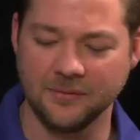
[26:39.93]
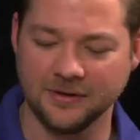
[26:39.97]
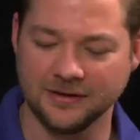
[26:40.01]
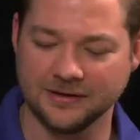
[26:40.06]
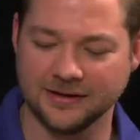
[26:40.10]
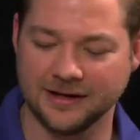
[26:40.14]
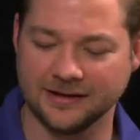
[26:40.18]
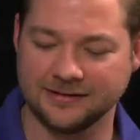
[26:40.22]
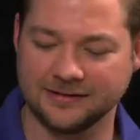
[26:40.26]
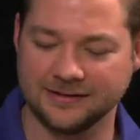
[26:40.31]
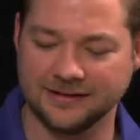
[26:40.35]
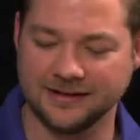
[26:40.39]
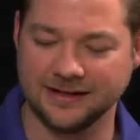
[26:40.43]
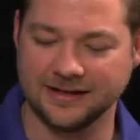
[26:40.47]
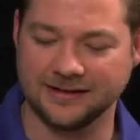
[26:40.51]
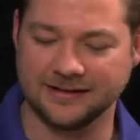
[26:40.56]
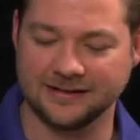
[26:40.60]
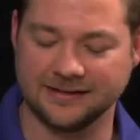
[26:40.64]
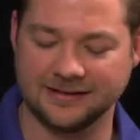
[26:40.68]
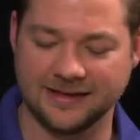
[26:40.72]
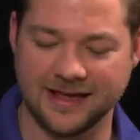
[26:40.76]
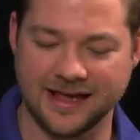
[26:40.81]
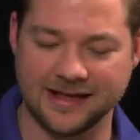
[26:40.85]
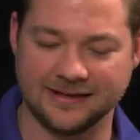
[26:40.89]
would like to get
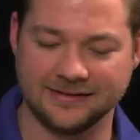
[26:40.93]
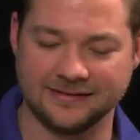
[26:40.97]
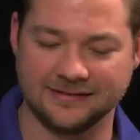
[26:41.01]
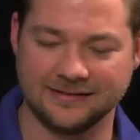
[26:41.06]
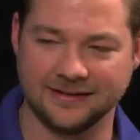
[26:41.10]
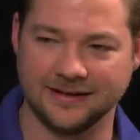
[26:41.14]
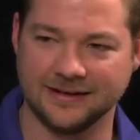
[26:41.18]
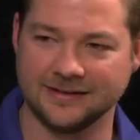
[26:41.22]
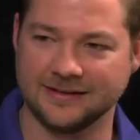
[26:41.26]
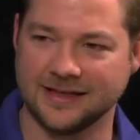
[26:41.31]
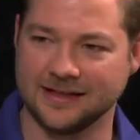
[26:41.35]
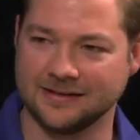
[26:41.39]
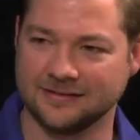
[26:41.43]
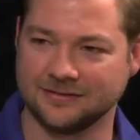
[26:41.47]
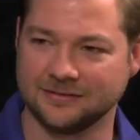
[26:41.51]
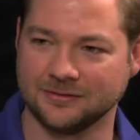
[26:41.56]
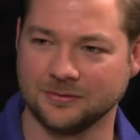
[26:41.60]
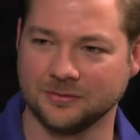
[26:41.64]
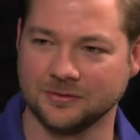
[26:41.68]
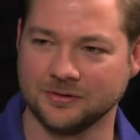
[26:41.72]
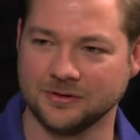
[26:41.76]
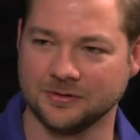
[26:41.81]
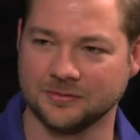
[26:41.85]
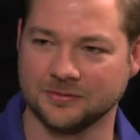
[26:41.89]
that
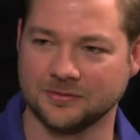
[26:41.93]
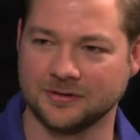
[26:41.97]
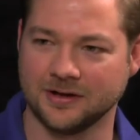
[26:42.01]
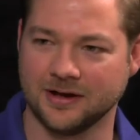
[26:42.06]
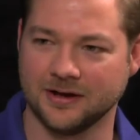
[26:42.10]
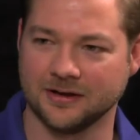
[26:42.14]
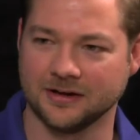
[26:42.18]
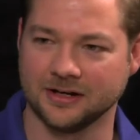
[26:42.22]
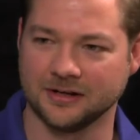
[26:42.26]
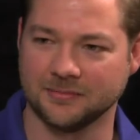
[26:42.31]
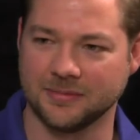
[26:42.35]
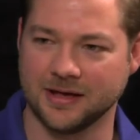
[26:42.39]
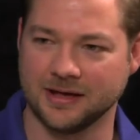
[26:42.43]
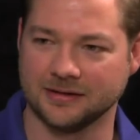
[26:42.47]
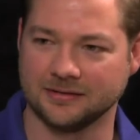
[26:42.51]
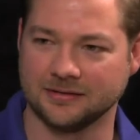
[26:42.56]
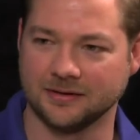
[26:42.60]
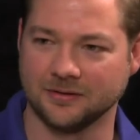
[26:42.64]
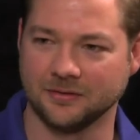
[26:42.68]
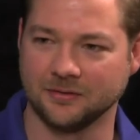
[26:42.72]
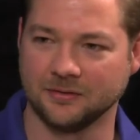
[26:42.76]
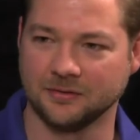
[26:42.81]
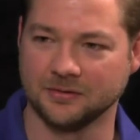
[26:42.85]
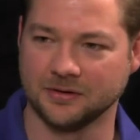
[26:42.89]
sword you were talking about,
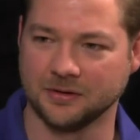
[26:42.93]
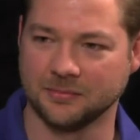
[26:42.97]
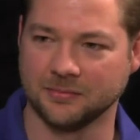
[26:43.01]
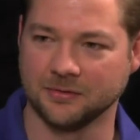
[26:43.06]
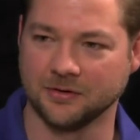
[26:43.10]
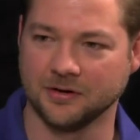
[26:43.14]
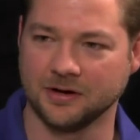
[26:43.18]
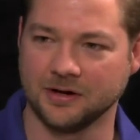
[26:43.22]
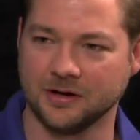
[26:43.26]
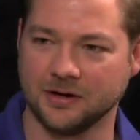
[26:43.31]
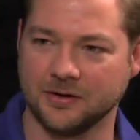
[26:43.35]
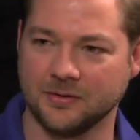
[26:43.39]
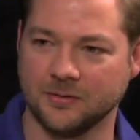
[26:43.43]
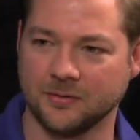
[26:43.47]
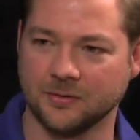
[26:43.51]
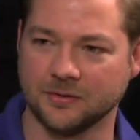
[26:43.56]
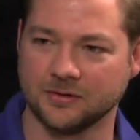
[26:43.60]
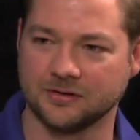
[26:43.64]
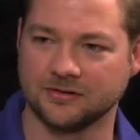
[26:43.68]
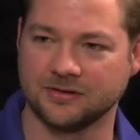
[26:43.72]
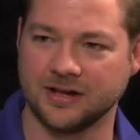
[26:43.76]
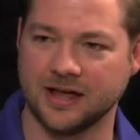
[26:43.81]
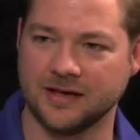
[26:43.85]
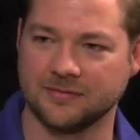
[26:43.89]
the Marine
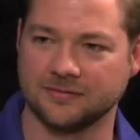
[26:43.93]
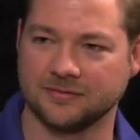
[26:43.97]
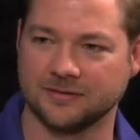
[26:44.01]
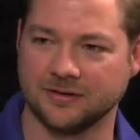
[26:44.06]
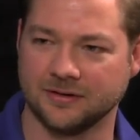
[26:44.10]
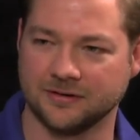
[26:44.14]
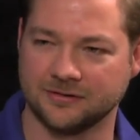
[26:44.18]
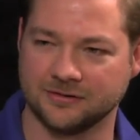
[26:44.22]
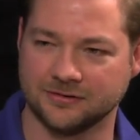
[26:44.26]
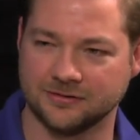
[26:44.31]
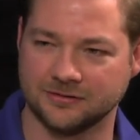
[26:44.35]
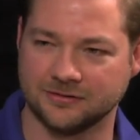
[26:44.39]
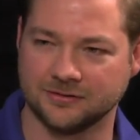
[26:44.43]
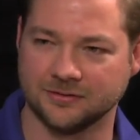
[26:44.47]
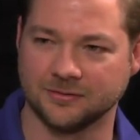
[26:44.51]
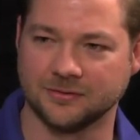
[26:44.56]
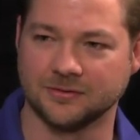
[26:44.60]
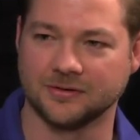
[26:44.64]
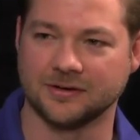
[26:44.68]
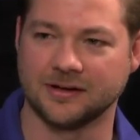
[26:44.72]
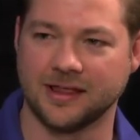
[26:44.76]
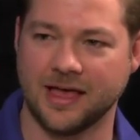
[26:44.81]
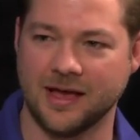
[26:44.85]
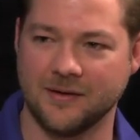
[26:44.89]
Corps Staff Sergeant
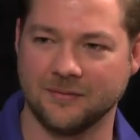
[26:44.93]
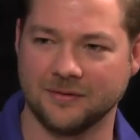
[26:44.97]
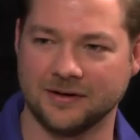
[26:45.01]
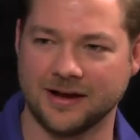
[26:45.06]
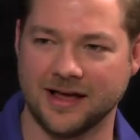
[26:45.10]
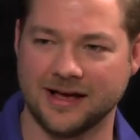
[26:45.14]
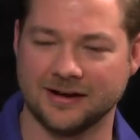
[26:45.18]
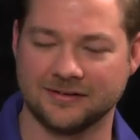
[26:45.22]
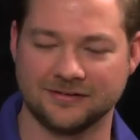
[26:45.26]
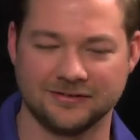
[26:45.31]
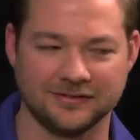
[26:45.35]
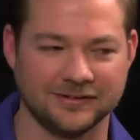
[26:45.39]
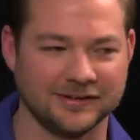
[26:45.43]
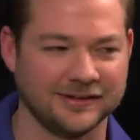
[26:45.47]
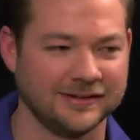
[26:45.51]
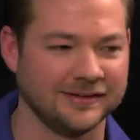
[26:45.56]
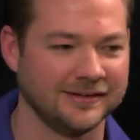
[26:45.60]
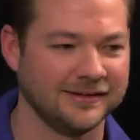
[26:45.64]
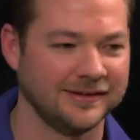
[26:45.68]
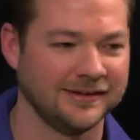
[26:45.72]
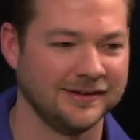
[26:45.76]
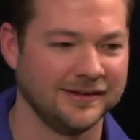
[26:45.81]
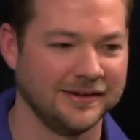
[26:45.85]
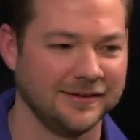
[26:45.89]
sword. That would actually,
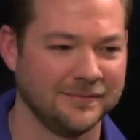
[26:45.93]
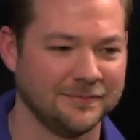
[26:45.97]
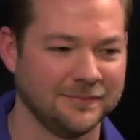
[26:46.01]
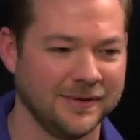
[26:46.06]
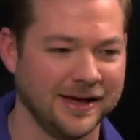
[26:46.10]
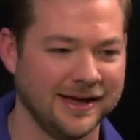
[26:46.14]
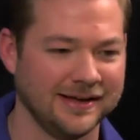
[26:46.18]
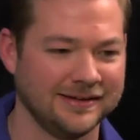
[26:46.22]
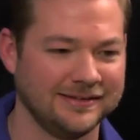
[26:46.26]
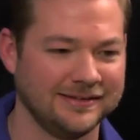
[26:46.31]
maybe